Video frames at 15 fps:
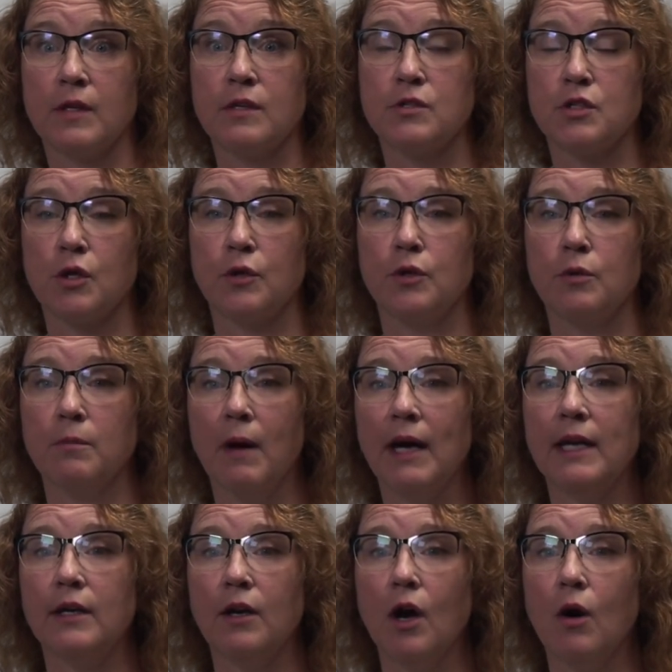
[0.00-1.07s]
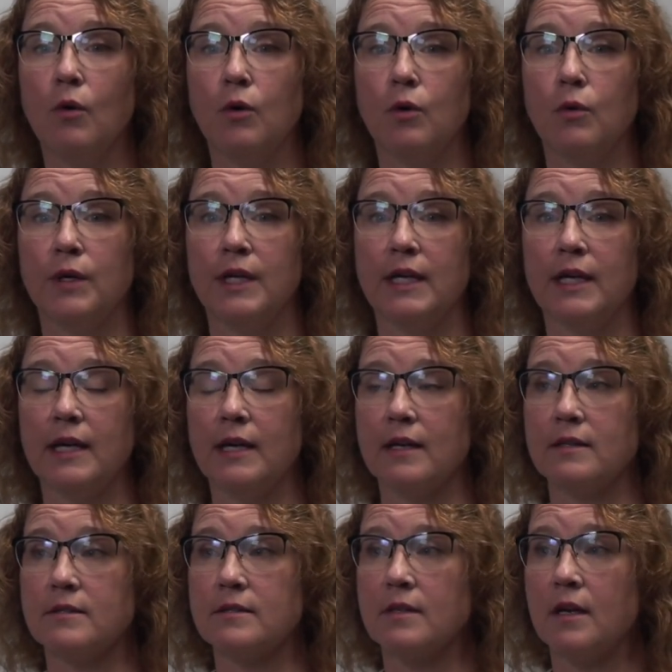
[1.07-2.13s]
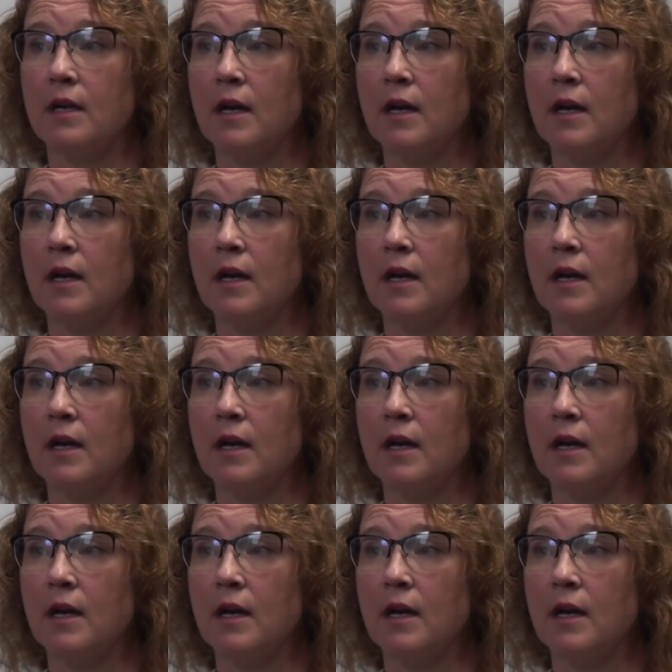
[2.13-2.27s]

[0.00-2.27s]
So you might know who he is.